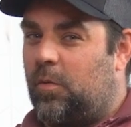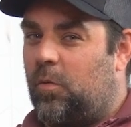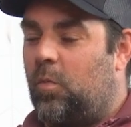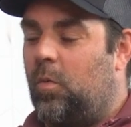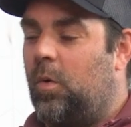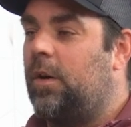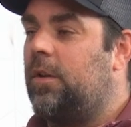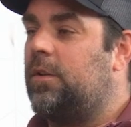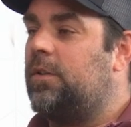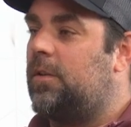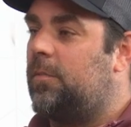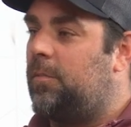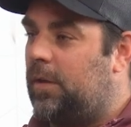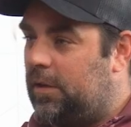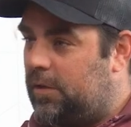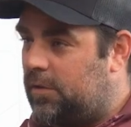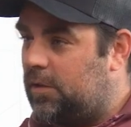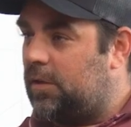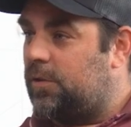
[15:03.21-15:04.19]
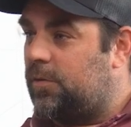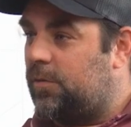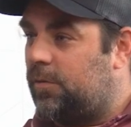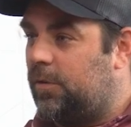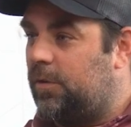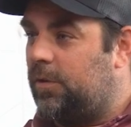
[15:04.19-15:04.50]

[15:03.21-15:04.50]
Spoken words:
where does it make sense for